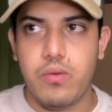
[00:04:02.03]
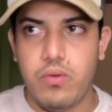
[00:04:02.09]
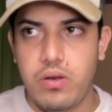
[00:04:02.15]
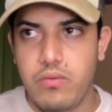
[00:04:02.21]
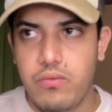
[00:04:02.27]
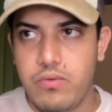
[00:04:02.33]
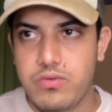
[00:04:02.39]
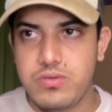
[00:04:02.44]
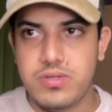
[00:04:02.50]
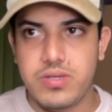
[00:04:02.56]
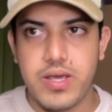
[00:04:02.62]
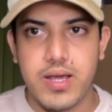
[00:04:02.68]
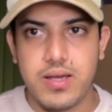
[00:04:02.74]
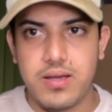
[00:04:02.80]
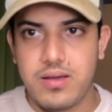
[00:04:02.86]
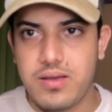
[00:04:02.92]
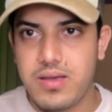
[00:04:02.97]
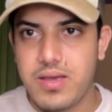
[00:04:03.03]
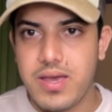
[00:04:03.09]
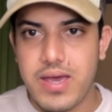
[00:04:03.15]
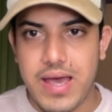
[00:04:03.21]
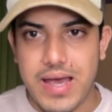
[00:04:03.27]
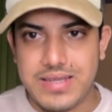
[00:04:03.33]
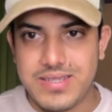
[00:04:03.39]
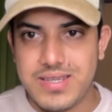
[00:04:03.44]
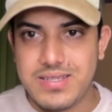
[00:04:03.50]
We'll check
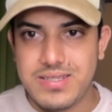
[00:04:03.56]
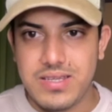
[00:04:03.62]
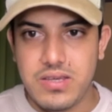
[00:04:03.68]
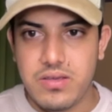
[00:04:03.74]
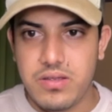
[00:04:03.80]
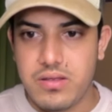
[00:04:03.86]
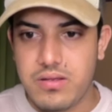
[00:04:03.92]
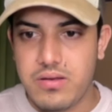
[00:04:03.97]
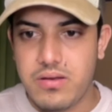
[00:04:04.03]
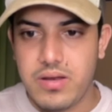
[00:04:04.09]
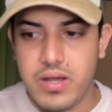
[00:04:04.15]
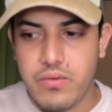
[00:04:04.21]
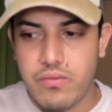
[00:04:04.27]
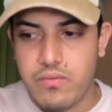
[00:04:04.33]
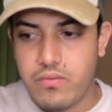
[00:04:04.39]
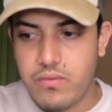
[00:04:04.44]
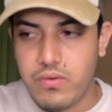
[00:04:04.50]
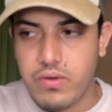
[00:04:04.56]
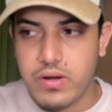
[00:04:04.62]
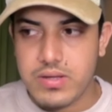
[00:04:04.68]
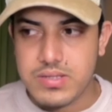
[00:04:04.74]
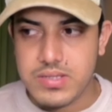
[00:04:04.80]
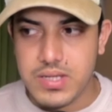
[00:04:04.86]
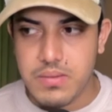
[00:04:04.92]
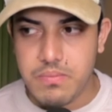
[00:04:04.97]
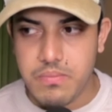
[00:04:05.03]
SEC, like, we're gonna
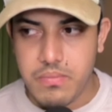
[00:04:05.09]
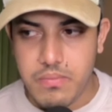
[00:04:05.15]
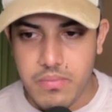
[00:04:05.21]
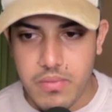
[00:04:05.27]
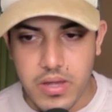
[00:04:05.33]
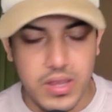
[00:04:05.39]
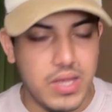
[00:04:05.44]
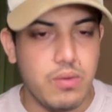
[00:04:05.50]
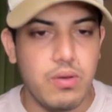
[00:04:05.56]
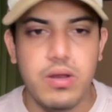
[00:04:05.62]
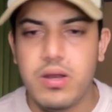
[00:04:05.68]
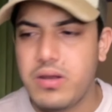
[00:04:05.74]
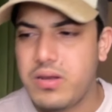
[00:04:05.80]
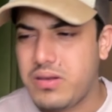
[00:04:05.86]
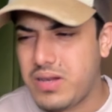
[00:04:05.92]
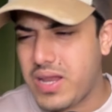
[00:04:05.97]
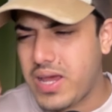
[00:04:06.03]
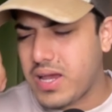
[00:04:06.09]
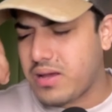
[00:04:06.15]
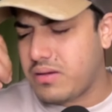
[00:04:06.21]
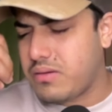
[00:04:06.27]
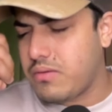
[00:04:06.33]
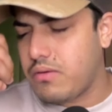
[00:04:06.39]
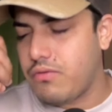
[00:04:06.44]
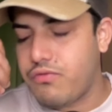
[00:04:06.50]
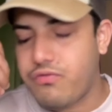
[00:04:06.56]
see, they will like
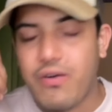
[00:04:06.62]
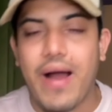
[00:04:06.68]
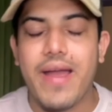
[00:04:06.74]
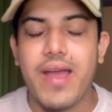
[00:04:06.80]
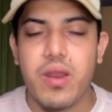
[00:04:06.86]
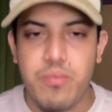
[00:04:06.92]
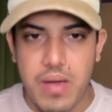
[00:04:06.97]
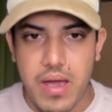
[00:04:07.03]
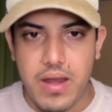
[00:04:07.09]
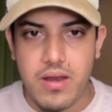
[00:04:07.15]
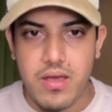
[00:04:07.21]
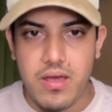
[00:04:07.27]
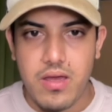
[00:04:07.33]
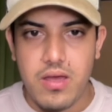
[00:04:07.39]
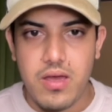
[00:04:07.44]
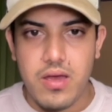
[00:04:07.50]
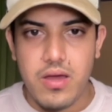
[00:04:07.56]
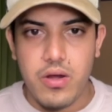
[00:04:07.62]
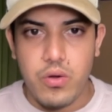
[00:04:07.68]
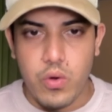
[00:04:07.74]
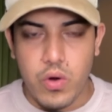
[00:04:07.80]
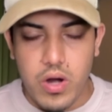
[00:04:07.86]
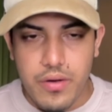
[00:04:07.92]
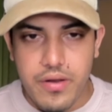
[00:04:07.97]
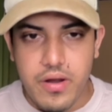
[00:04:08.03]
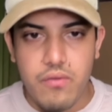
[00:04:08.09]
fire, man.
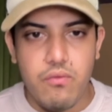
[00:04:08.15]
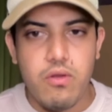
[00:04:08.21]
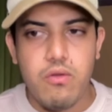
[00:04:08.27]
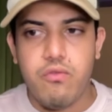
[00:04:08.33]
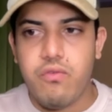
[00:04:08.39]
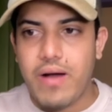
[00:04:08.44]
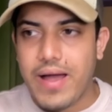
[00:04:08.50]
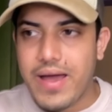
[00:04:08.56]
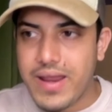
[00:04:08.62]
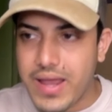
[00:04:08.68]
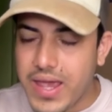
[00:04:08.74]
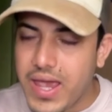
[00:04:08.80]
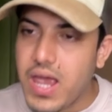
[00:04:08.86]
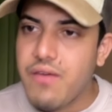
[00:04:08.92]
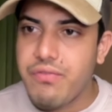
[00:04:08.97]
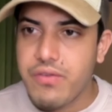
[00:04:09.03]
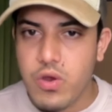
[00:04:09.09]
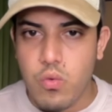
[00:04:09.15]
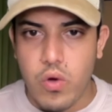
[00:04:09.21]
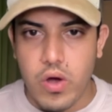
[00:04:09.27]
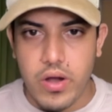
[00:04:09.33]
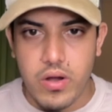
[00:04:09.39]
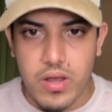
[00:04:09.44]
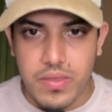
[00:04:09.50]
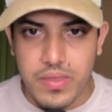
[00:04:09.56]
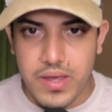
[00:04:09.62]
Donald Trump will fire
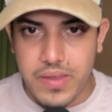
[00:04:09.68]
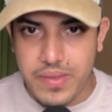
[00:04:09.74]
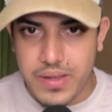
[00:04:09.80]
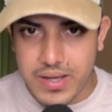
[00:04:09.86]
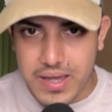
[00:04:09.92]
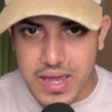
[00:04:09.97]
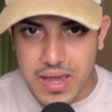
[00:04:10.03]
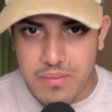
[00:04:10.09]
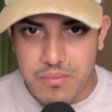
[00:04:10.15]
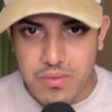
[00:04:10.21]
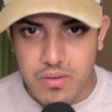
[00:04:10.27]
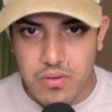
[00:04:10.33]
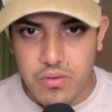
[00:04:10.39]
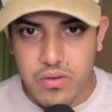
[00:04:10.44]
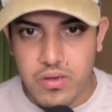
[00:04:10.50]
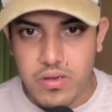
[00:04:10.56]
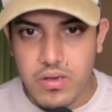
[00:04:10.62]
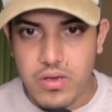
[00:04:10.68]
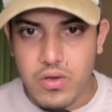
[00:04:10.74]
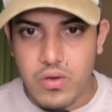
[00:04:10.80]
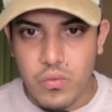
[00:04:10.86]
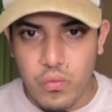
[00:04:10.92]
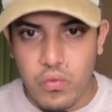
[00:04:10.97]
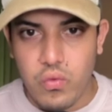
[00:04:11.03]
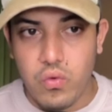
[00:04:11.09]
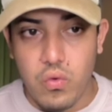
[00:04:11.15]
everyone in the game
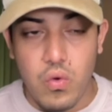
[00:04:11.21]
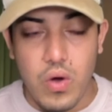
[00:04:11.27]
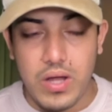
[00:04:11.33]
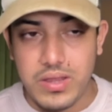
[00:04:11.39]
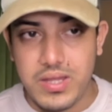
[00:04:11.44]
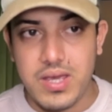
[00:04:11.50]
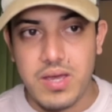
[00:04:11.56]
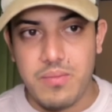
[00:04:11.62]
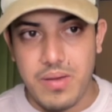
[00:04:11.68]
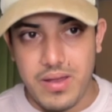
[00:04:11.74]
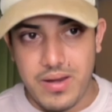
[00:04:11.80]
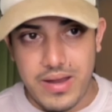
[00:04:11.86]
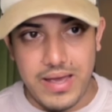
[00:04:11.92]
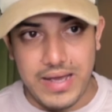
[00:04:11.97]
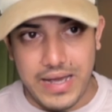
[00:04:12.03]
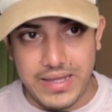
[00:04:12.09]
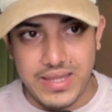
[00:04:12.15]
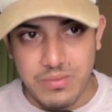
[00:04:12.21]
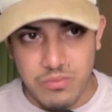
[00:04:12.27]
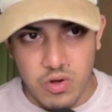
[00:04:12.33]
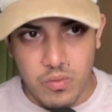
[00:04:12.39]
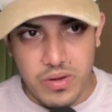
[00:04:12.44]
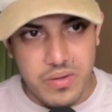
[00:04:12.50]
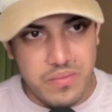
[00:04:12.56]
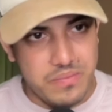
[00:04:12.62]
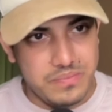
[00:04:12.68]
who are there, man, at the
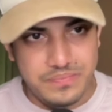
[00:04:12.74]
moment.